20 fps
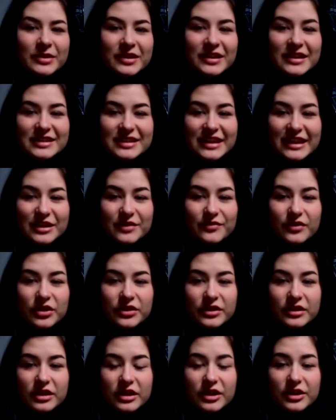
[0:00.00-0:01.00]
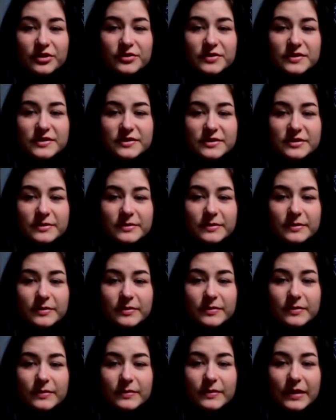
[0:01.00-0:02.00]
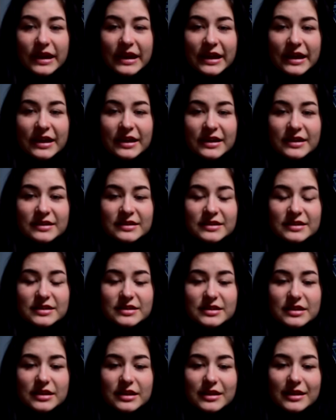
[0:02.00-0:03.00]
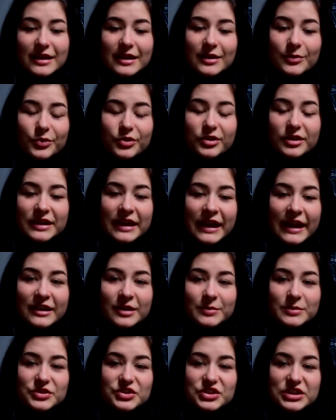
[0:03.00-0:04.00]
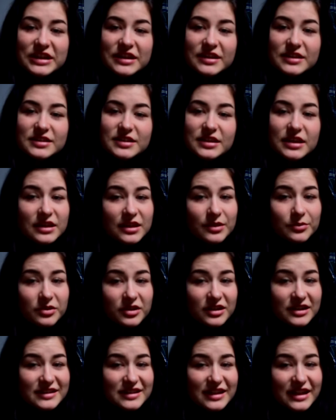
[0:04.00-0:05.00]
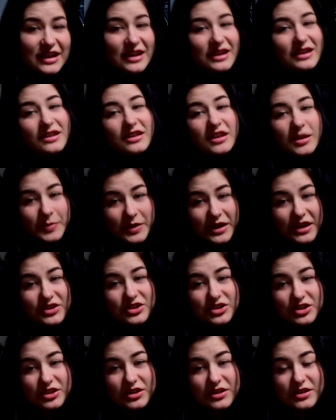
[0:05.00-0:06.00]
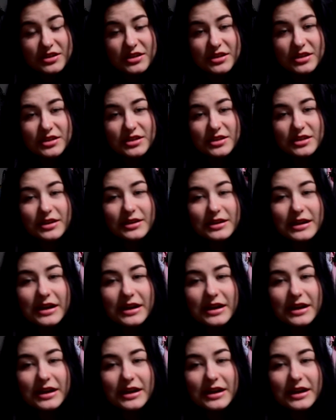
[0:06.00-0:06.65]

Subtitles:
gonna take off all the clothes and then we're gonna hang up the sheets and then we're gonna take the pictures.